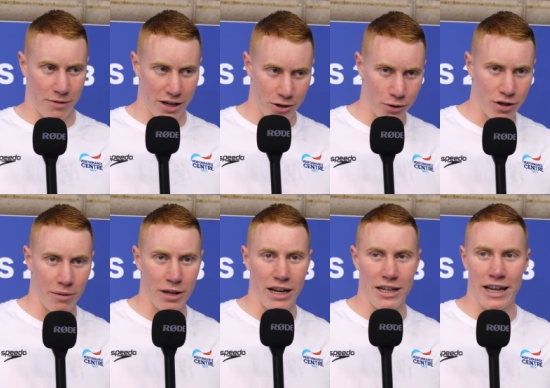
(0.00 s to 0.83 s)
That's all
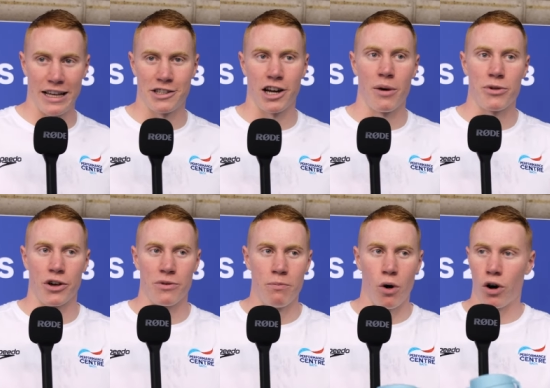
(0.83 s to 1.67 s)
coming in time. So
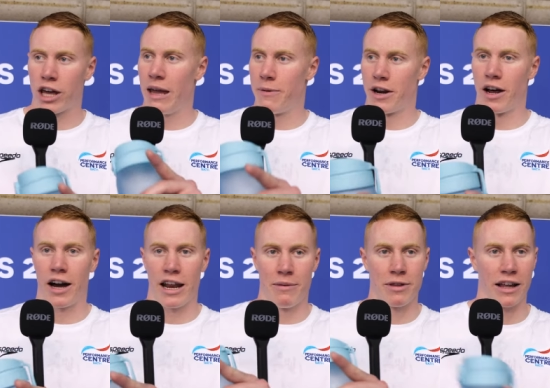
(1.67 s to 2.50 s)
it's more keeping an eye
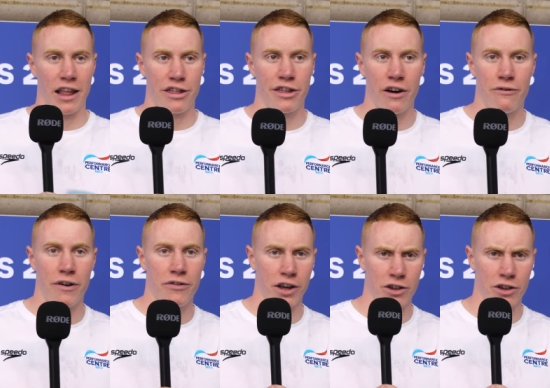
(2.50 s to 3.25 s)
on him down that third 50.